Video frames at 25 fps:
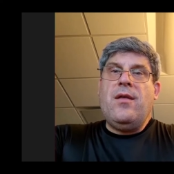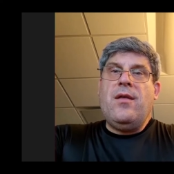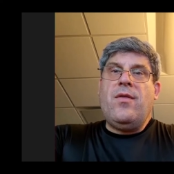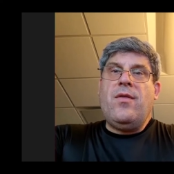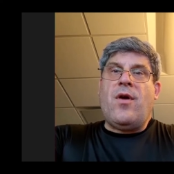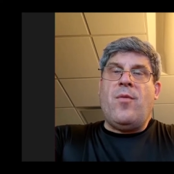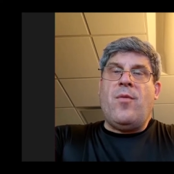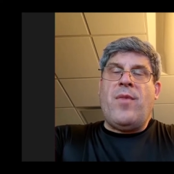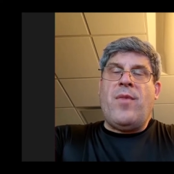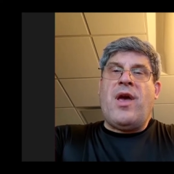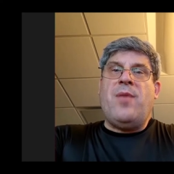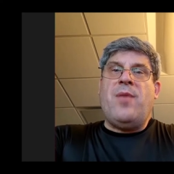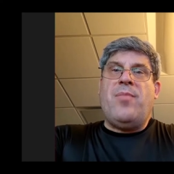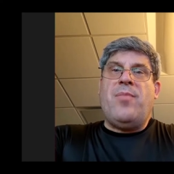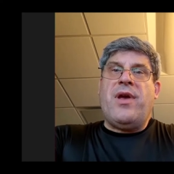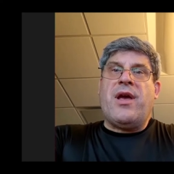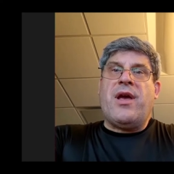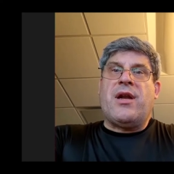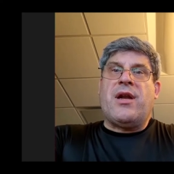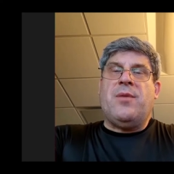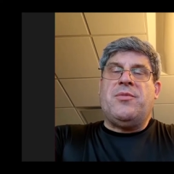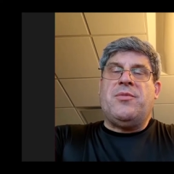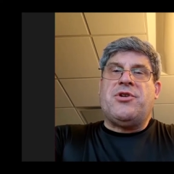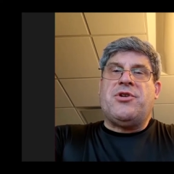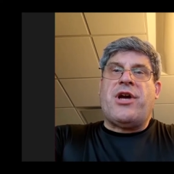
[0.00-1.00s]
There may be
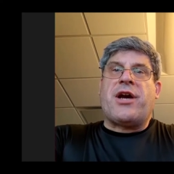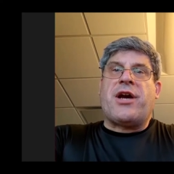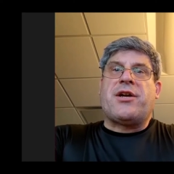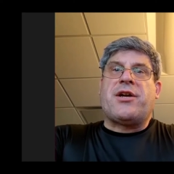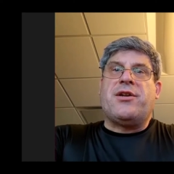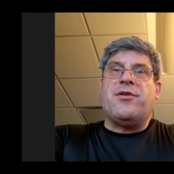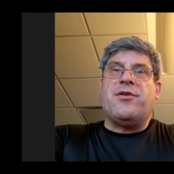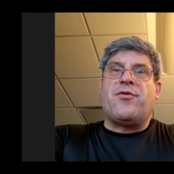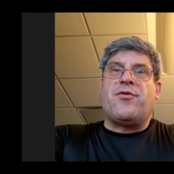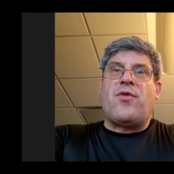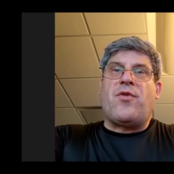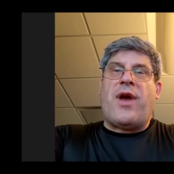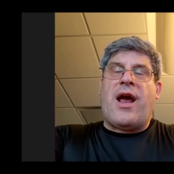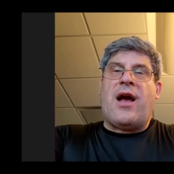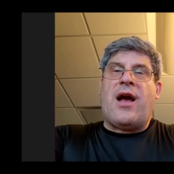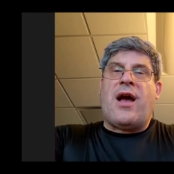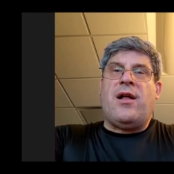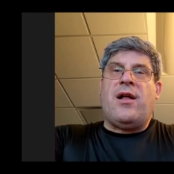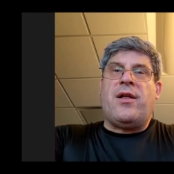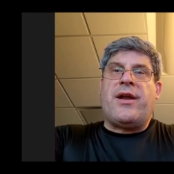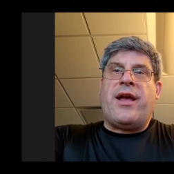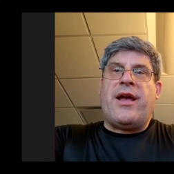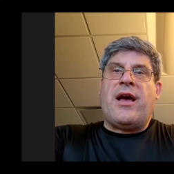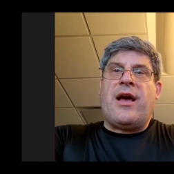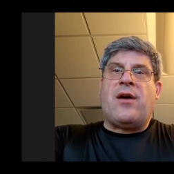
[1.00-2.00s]
an objective
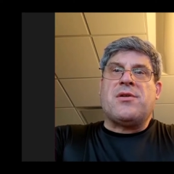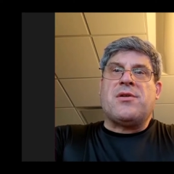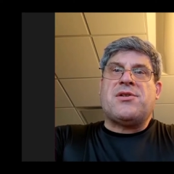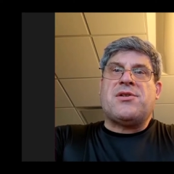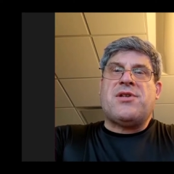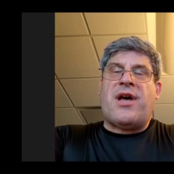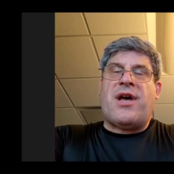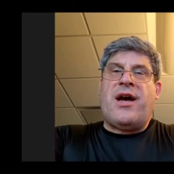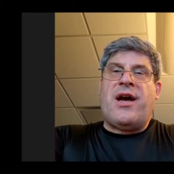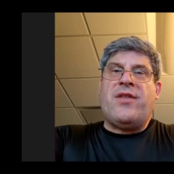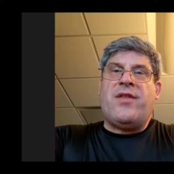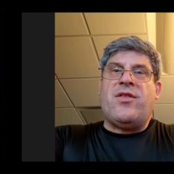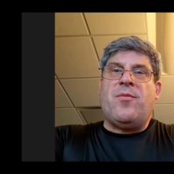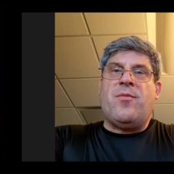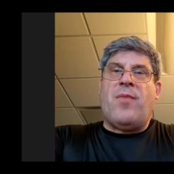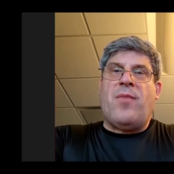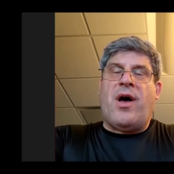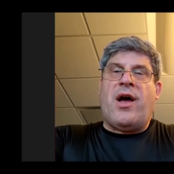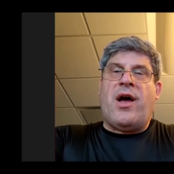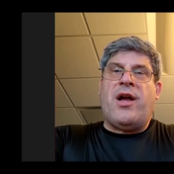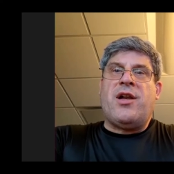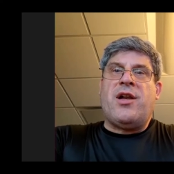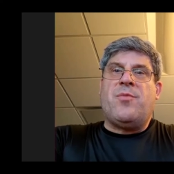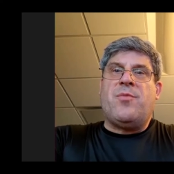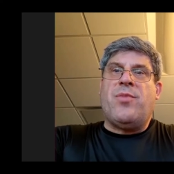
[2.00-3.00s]
reality outside the
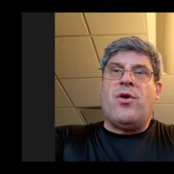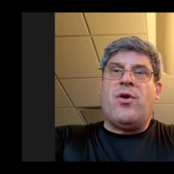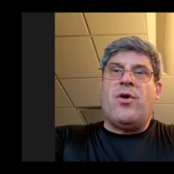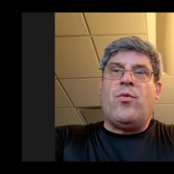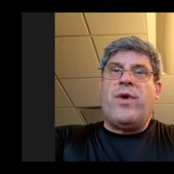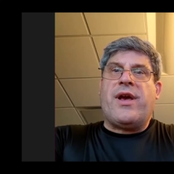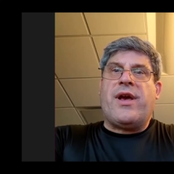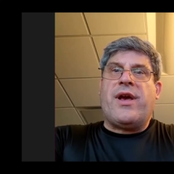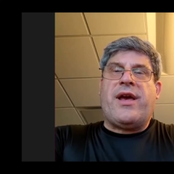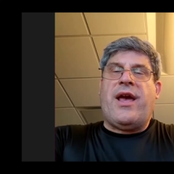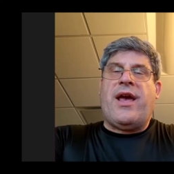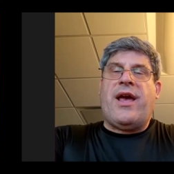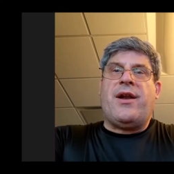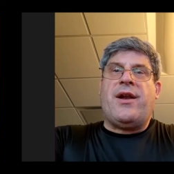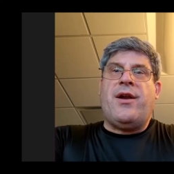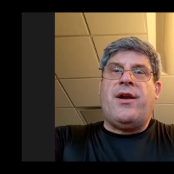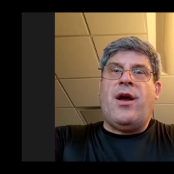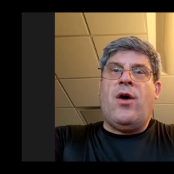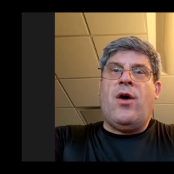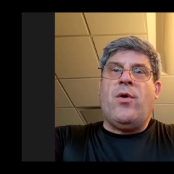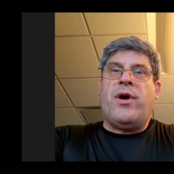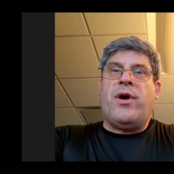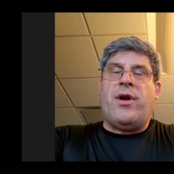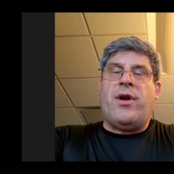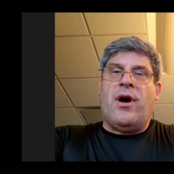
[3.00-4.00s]
mind, but we can't
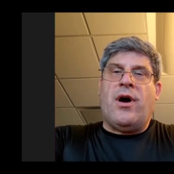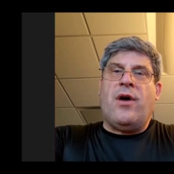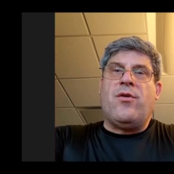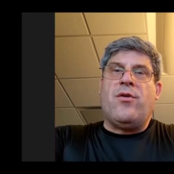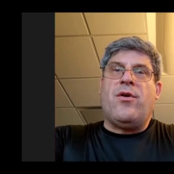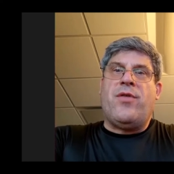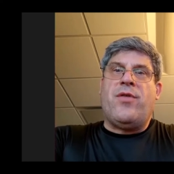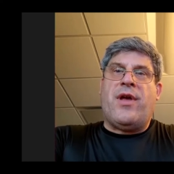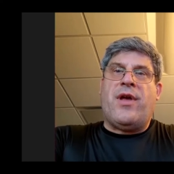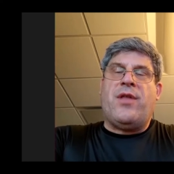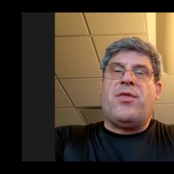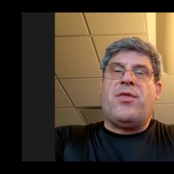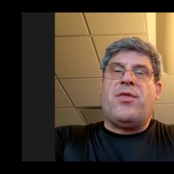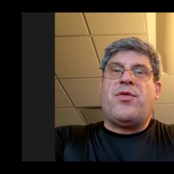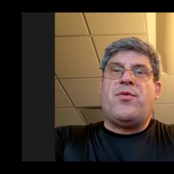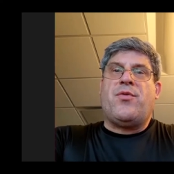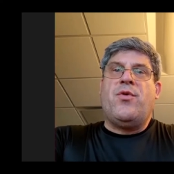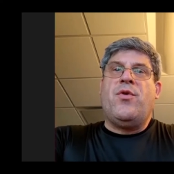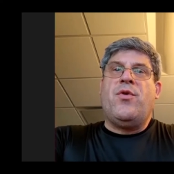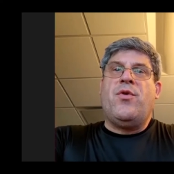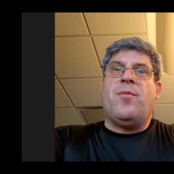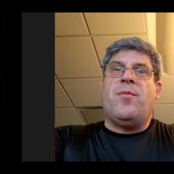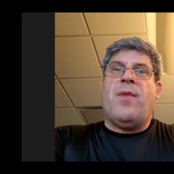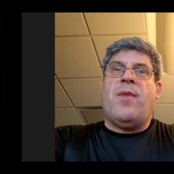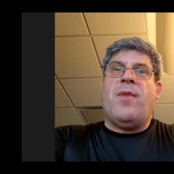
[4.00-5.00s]
know it other than
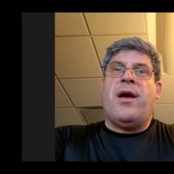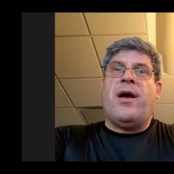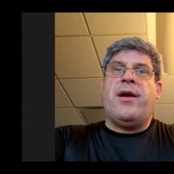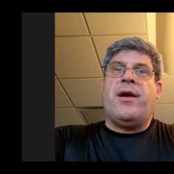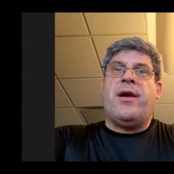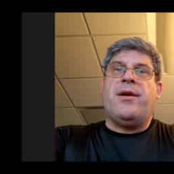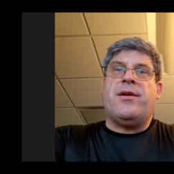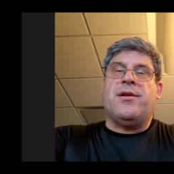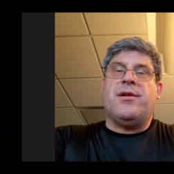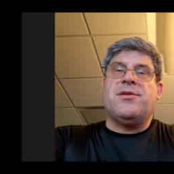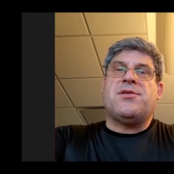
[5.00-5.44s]
through the mind.